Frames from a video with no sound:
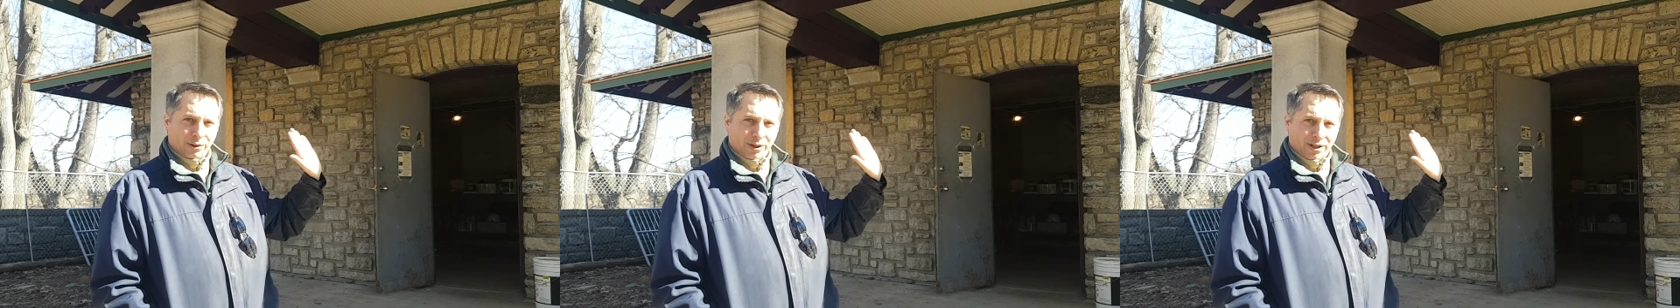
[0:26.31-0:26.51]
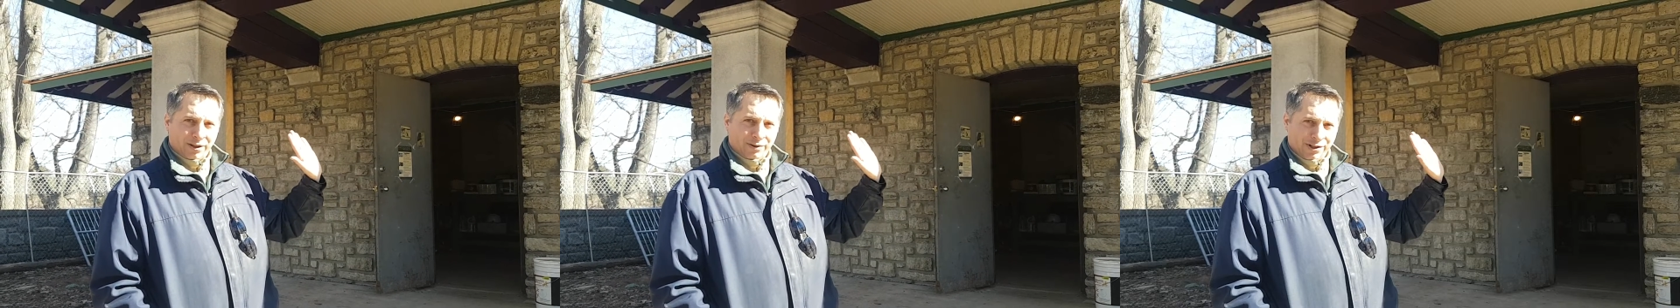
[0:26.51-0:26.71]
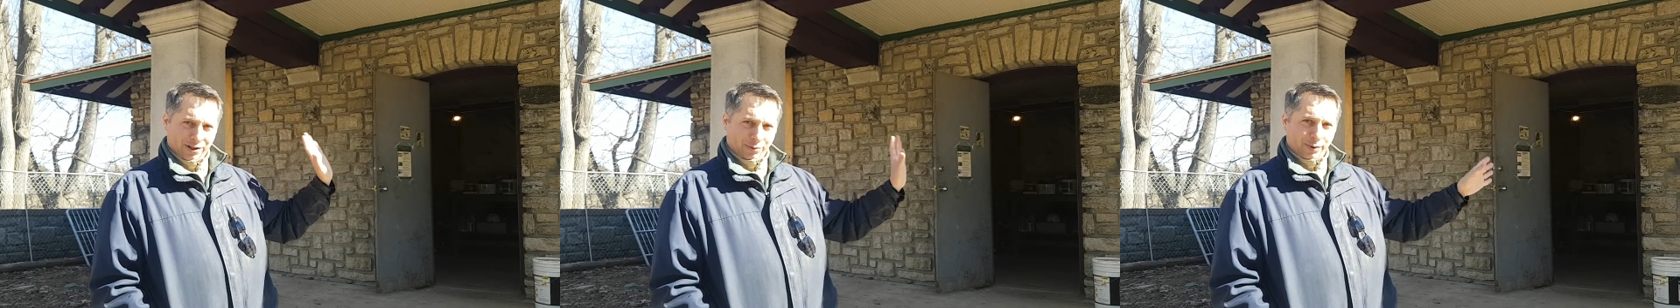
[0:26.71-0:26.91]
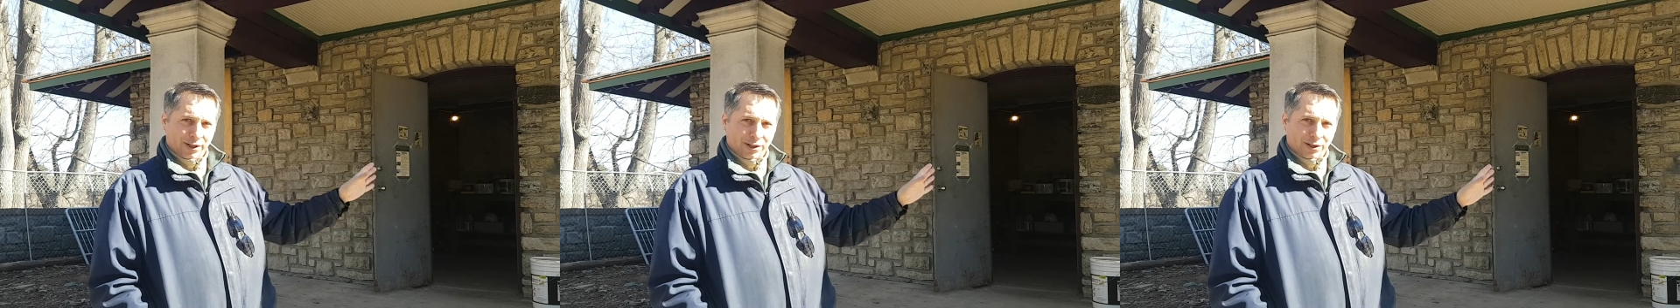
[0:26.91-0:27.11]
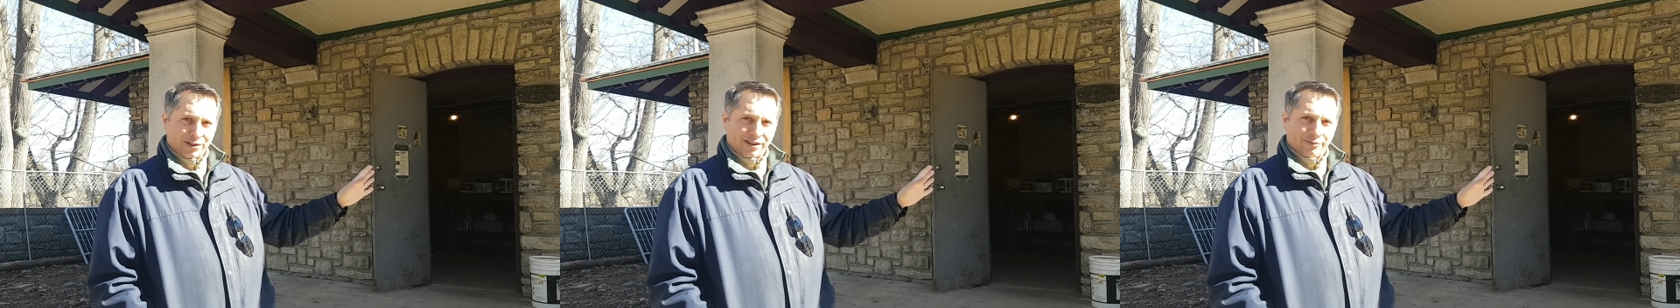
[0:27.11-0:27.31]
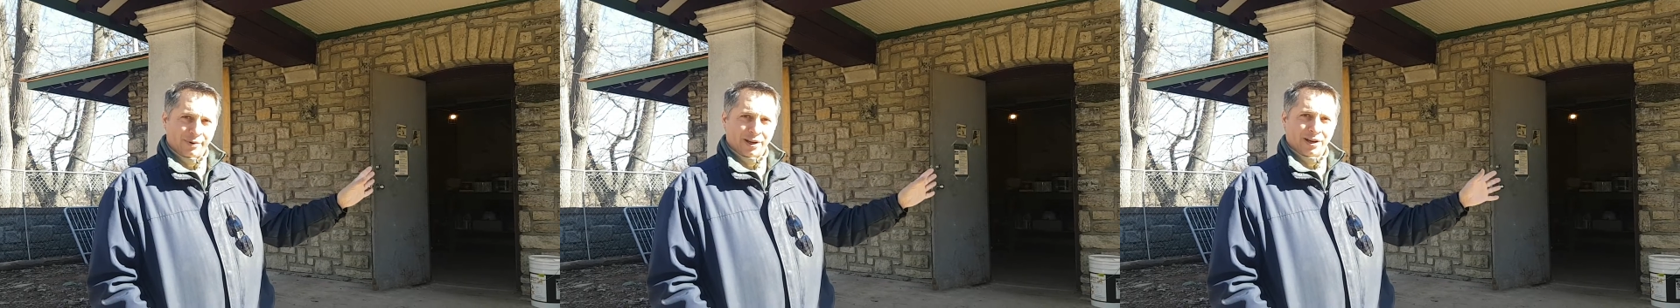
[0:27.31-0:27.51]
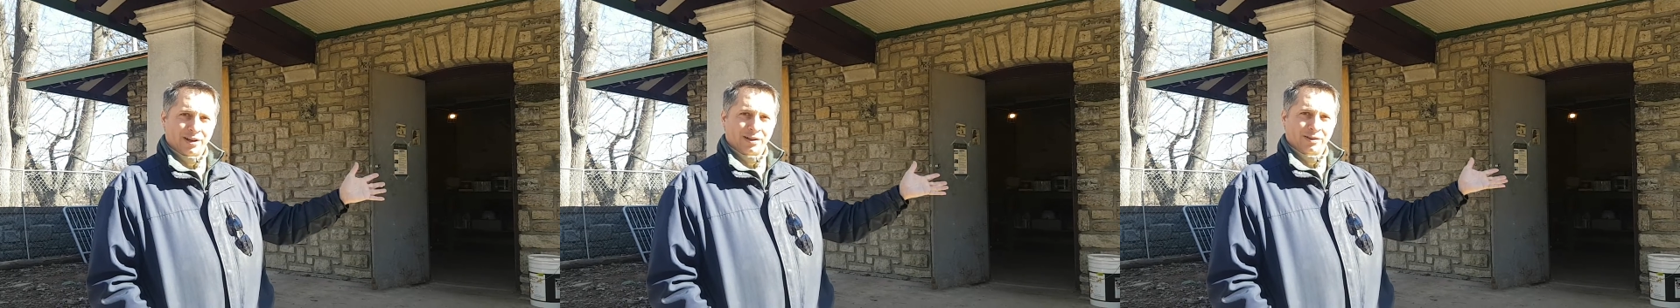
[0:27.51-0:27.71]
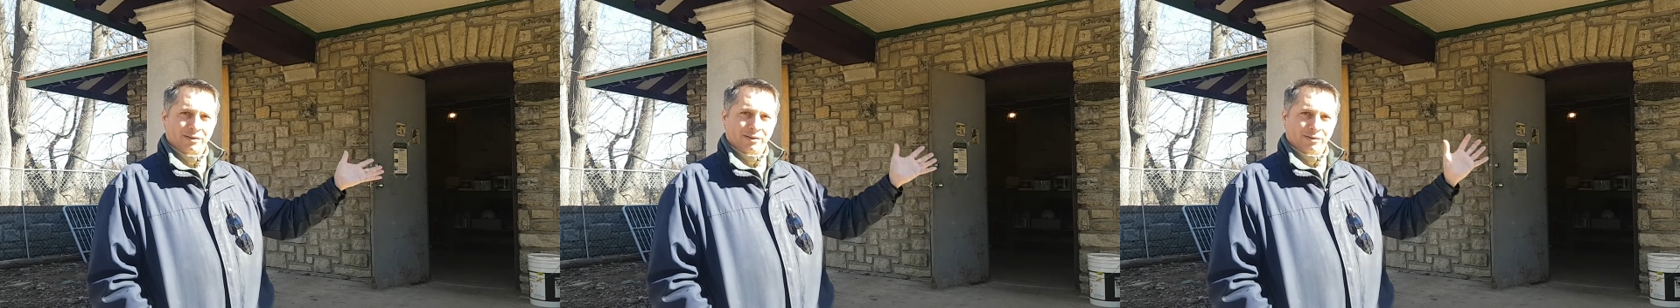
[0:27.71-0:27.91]
original windows have
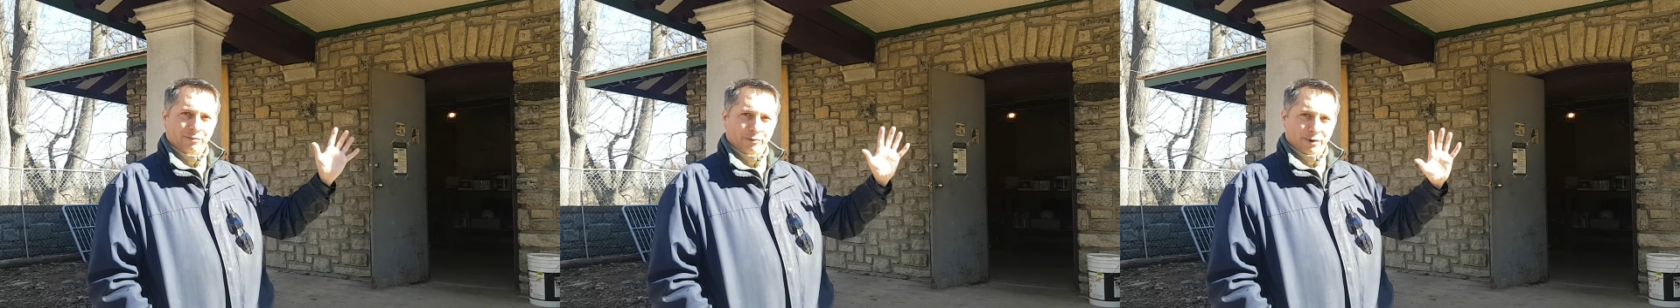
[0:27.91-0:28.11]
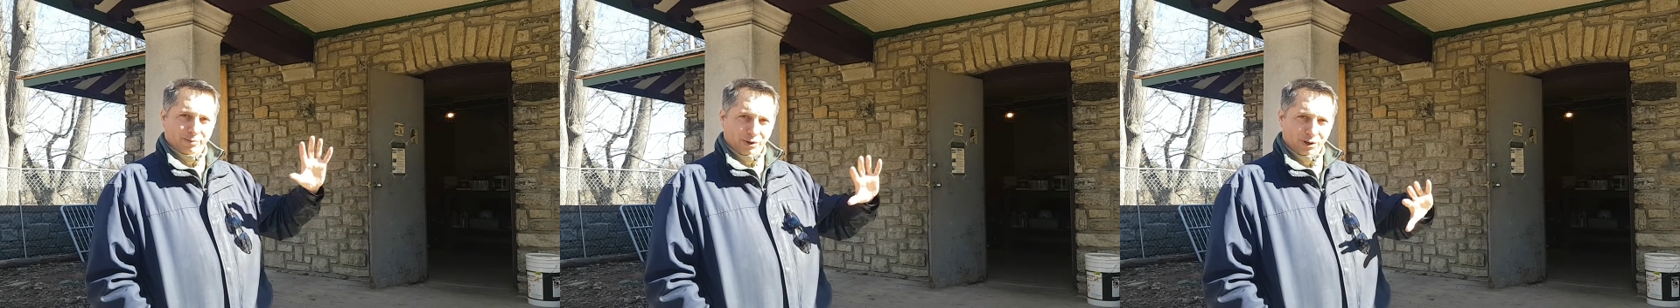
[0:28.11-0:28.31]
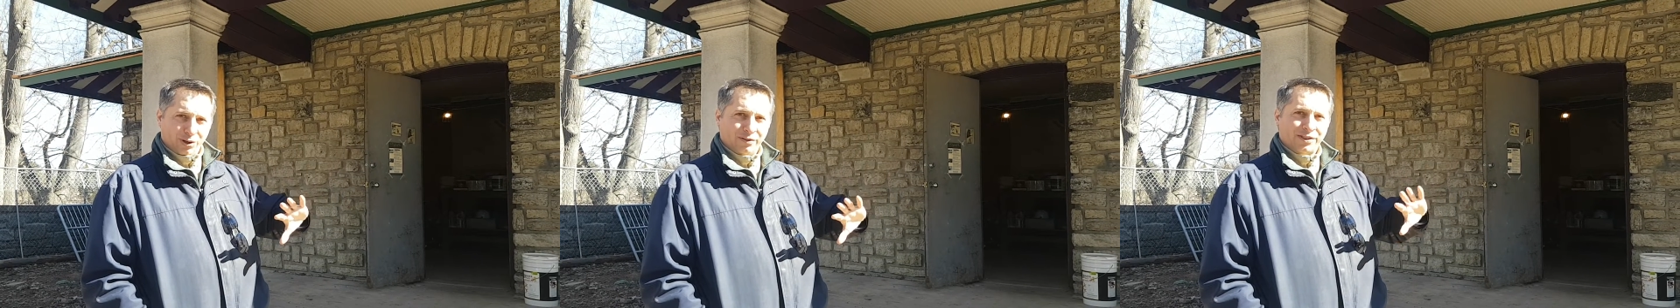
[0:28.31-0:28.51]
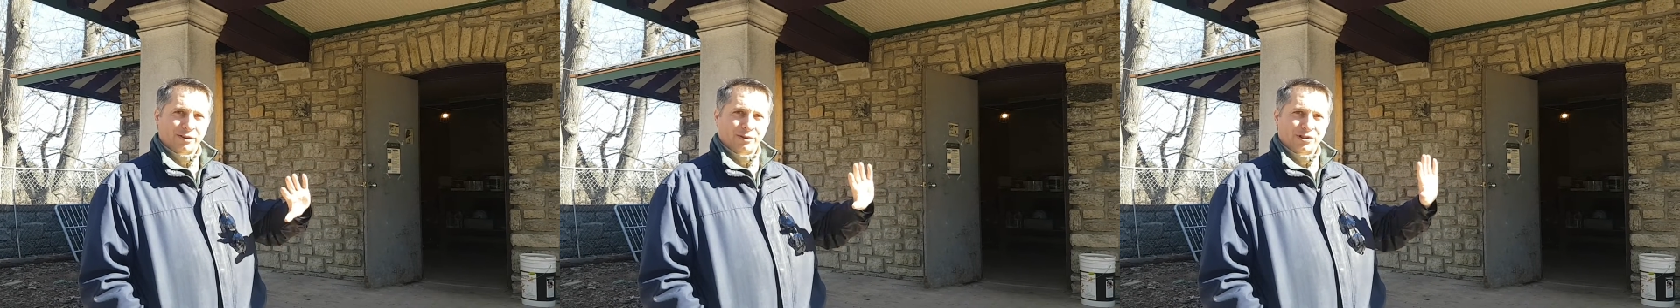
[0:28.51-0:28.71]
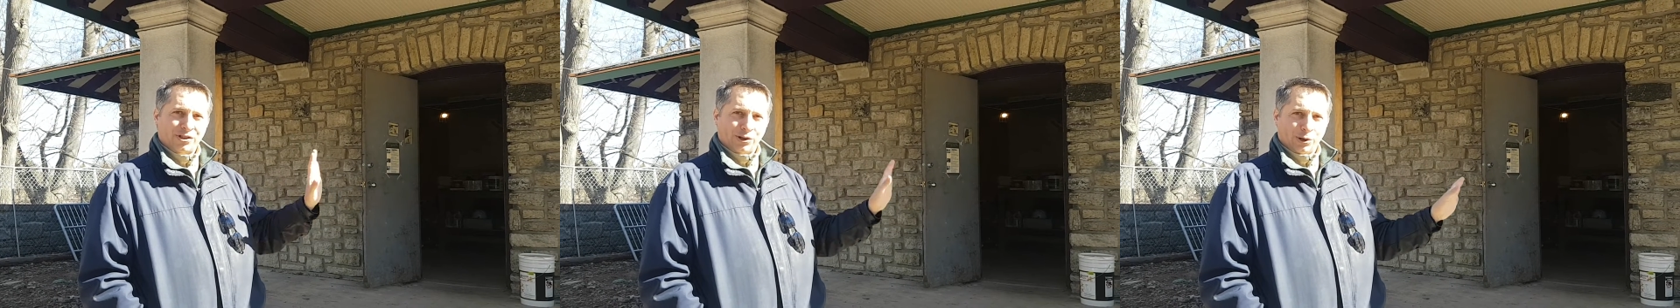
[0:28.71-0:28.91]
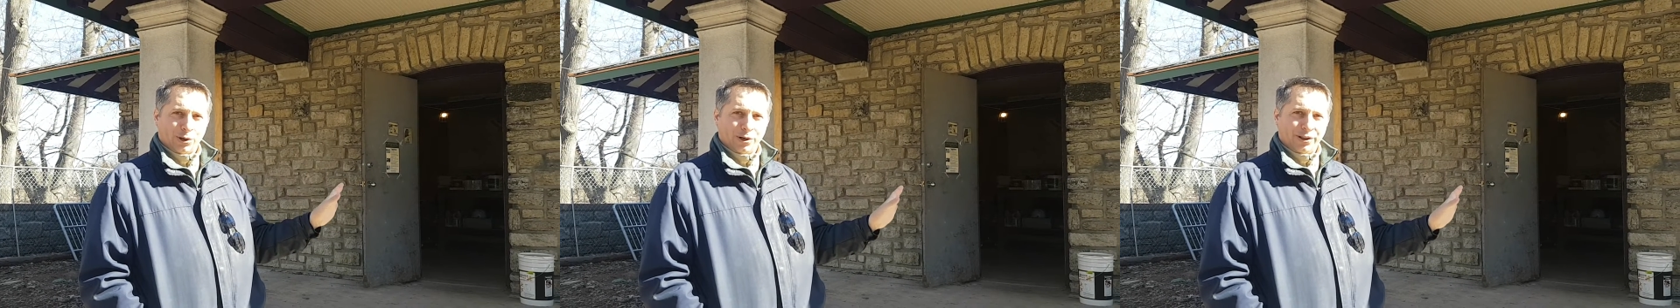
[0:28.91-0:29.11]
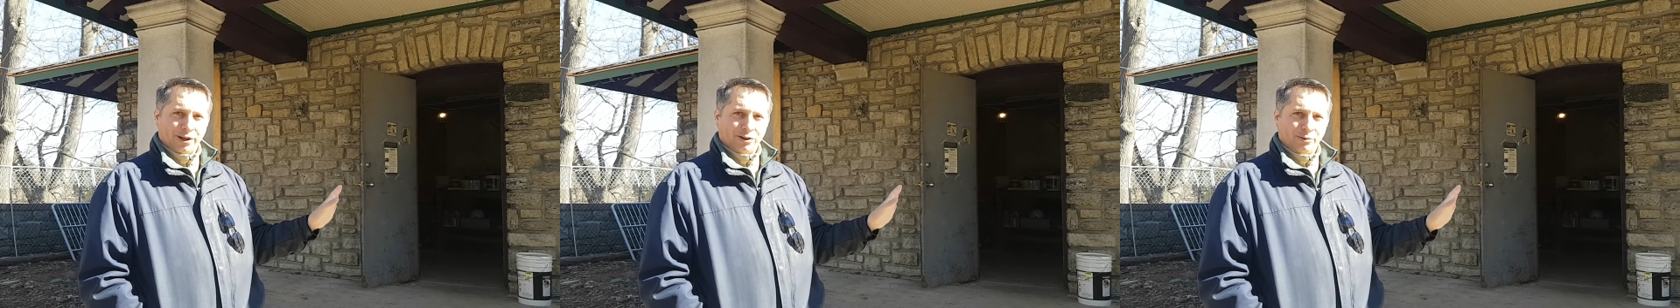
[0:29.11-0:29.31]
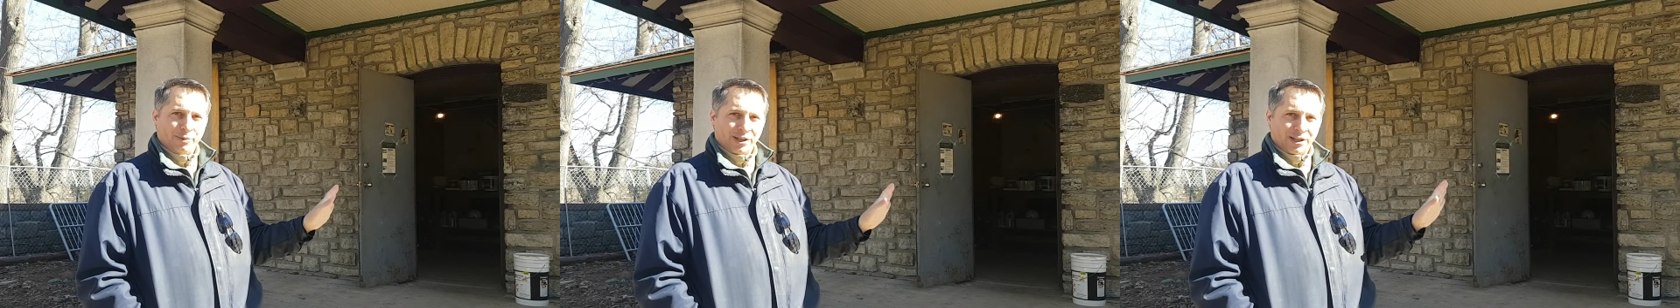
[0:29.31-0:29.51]
been removed and restored,
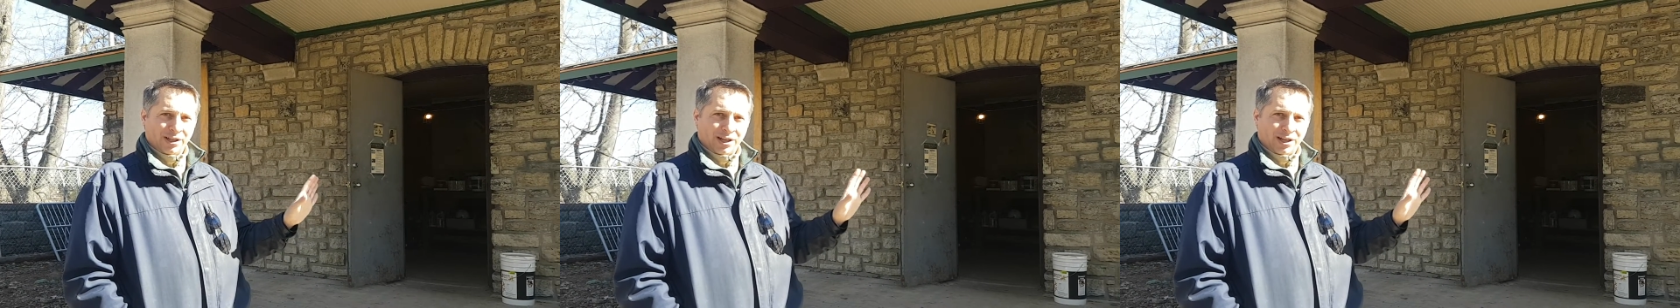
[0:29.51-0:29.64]
there will be